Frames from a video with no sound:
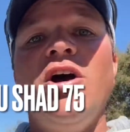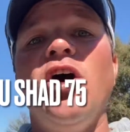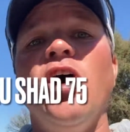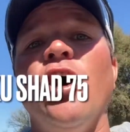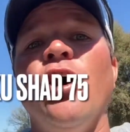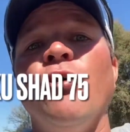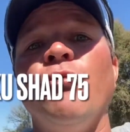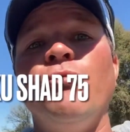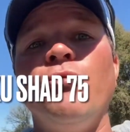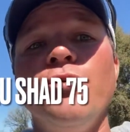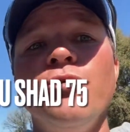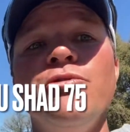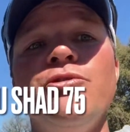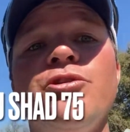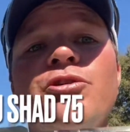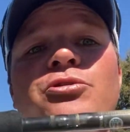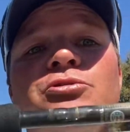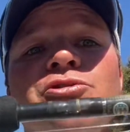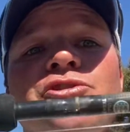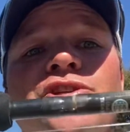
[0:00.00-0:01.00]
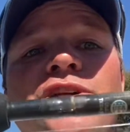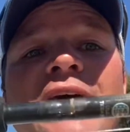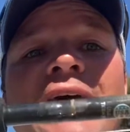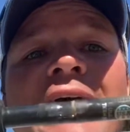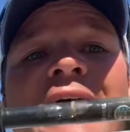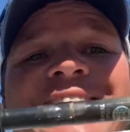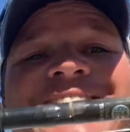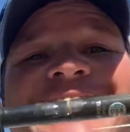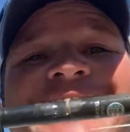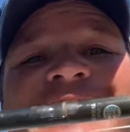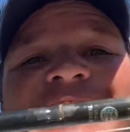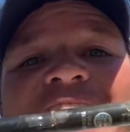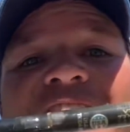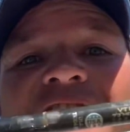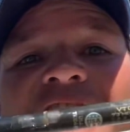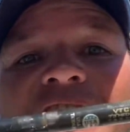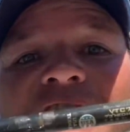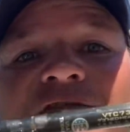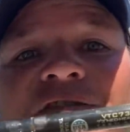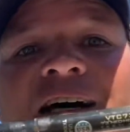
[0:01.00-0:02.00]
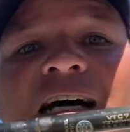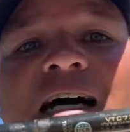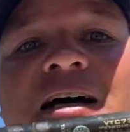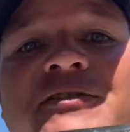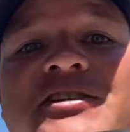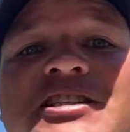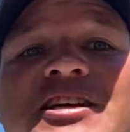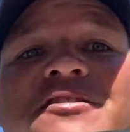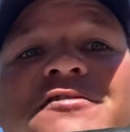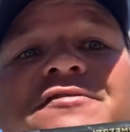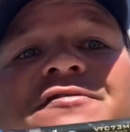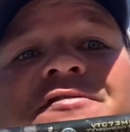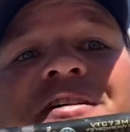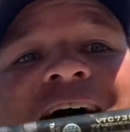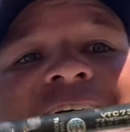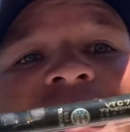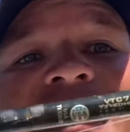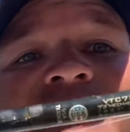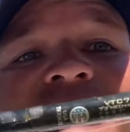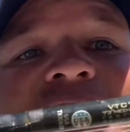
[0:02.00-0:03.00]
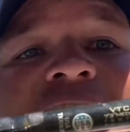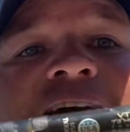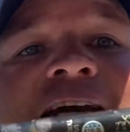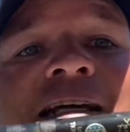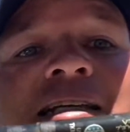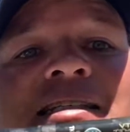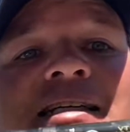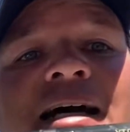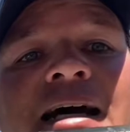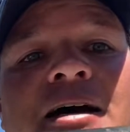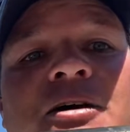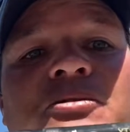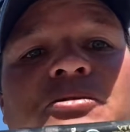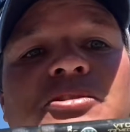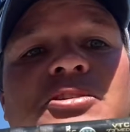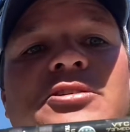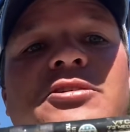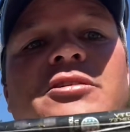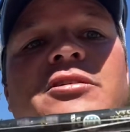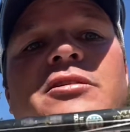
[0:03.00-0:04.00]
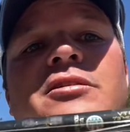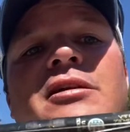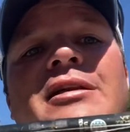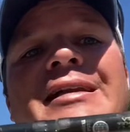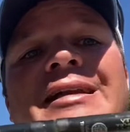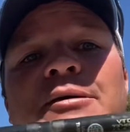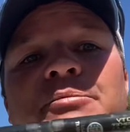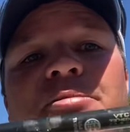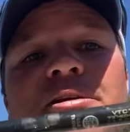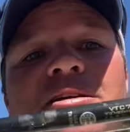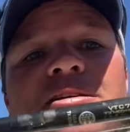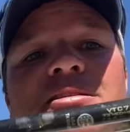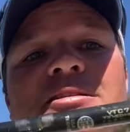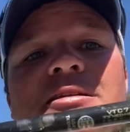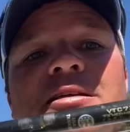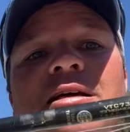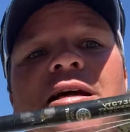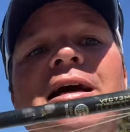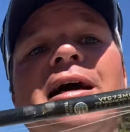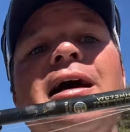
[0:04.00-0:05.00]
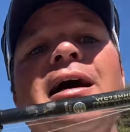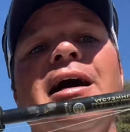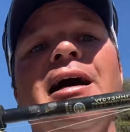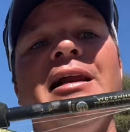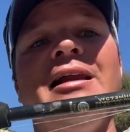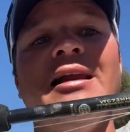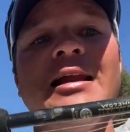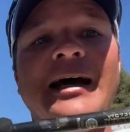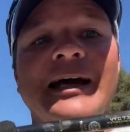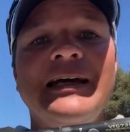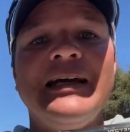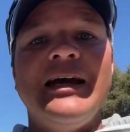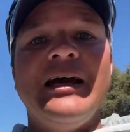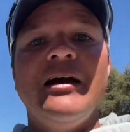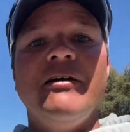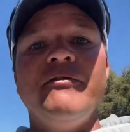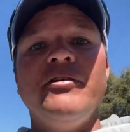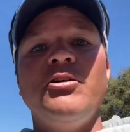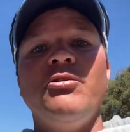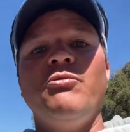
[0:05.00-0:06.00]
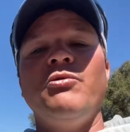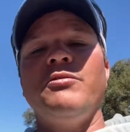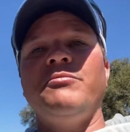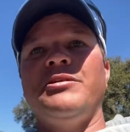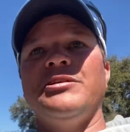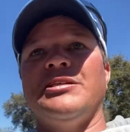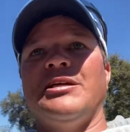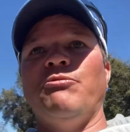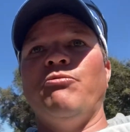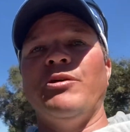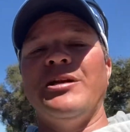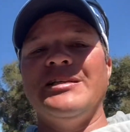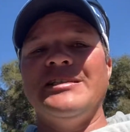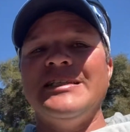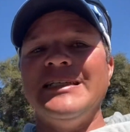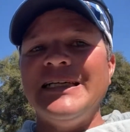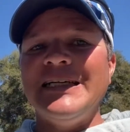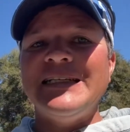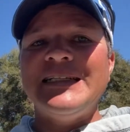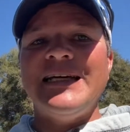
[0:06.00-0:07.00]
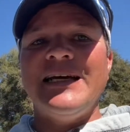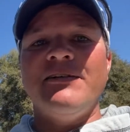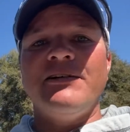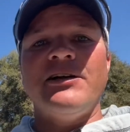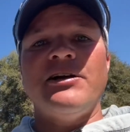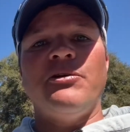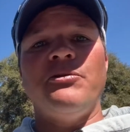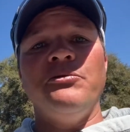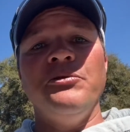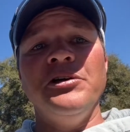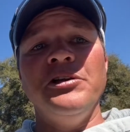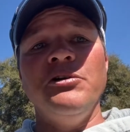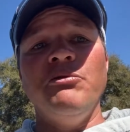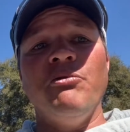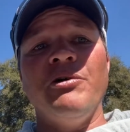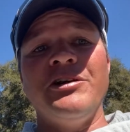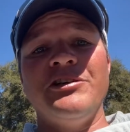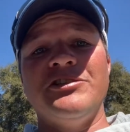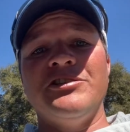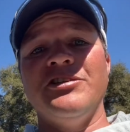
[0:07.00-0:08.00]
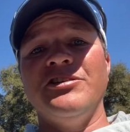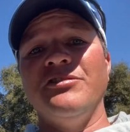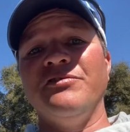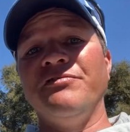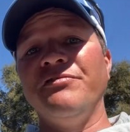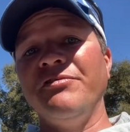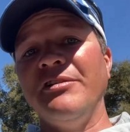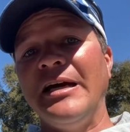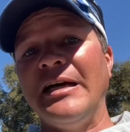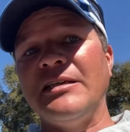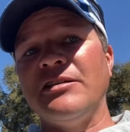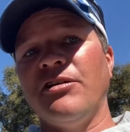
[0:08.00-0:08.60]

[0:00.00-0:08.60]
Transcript: Uruku Shad 75. It's a 5/8 ounce lipless. I like a heavier one because I want it to get down and I really want it to deflect